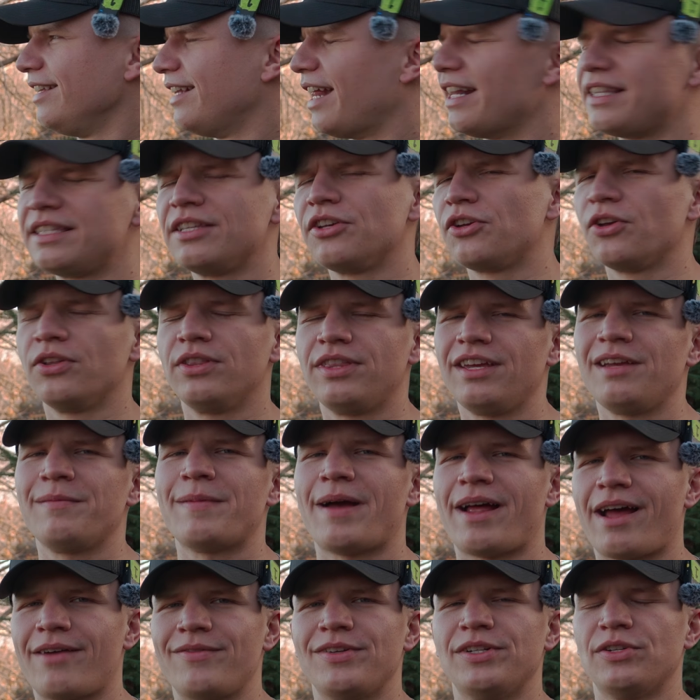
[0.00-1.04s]
That's the good thing
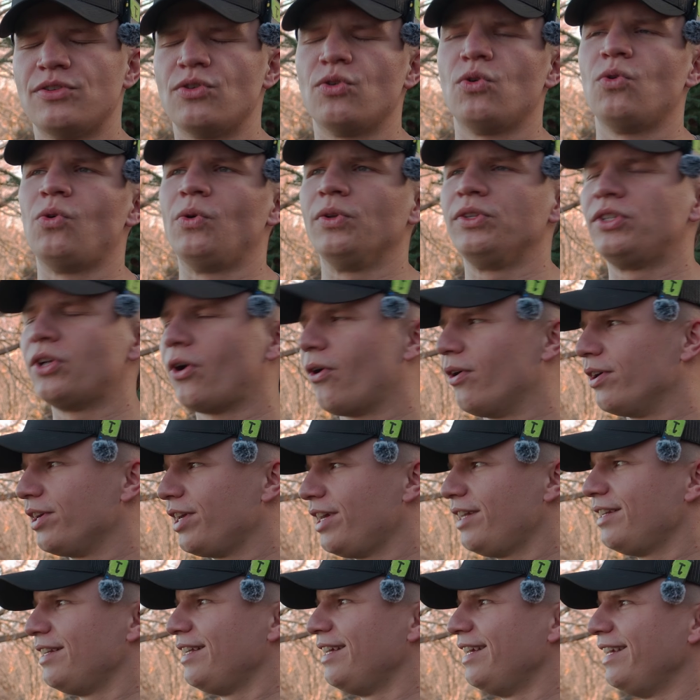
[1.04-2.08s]
about having an old
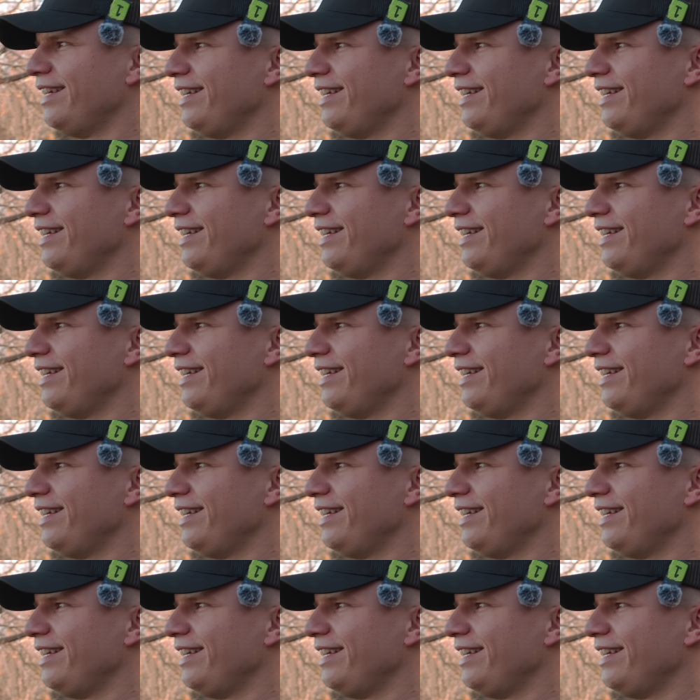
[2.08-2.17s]
target,